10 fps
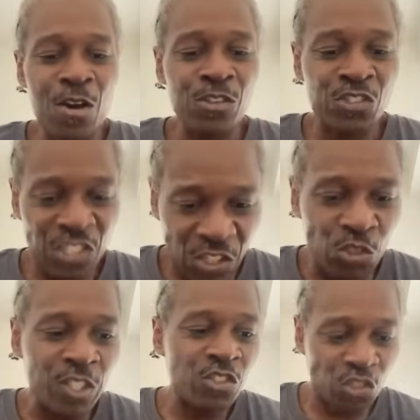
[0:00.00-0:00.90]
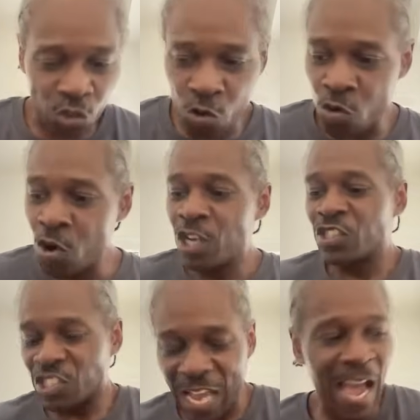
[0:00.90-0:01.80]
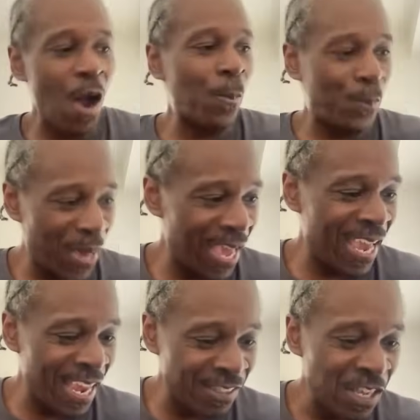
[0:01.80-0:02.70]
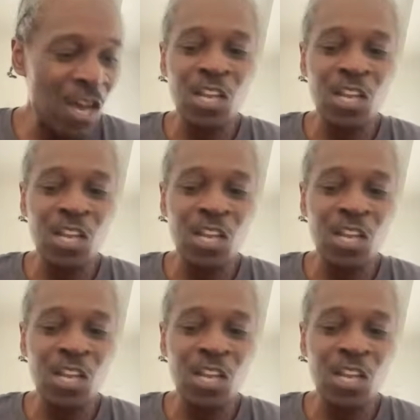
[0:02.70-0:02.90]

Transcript: Shih Tzu, Shao Peis,